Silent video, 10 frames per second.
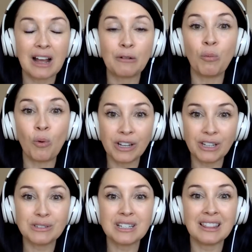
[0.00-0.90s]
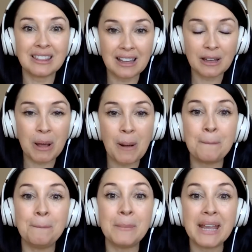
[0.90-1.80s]
I want you to think about
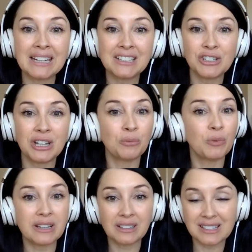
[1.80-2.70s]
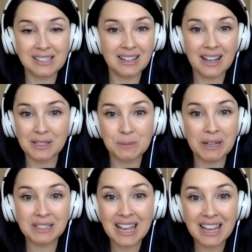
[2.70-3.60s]
managing realistic
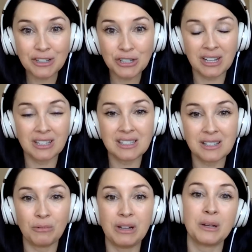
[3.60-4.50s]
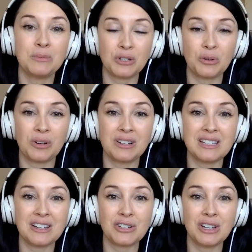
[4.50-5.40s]
expectations when it comes to your
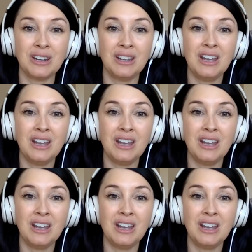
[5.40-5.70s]
organization.